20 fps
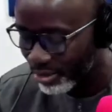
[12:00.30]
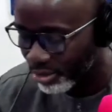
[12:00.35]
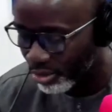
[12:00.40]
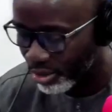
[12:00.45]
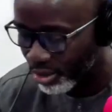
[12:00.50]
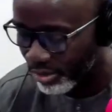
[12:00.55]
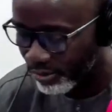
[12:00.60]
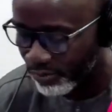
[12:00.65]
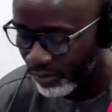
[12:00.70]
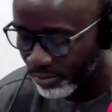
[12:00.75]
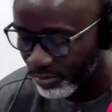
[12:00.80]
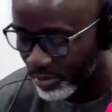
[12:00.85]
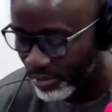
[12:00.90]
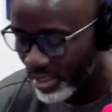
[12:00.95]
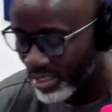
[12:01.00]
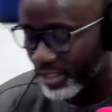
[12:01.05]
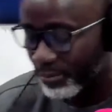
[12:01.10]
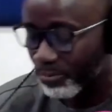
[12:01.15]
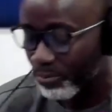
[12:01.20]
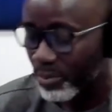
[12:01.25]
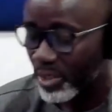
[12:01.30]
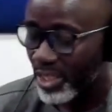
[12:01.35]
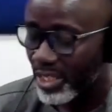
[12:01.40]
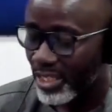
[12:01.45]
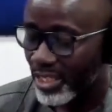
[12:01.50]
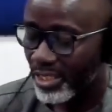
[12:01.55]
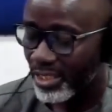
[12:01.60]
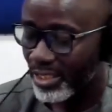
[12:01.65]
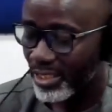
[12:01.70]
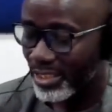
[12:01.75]
or information,
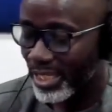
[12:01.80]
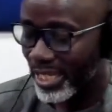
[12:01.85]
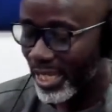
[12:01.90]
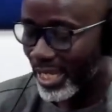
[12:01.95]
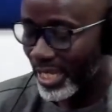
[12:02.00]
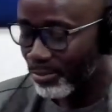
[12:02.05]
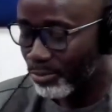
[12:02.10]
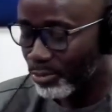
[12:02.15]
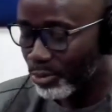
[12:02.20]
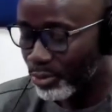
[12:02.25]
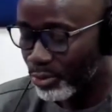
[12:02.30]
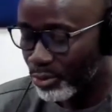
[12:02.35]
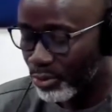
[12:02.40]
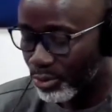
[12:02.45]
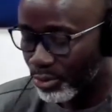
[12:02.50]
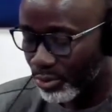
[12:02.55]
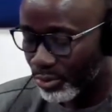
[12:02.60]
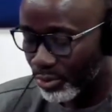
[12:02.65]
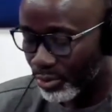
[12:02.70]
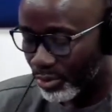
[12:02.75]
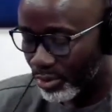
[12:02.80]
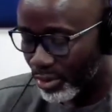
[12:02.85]
they are able to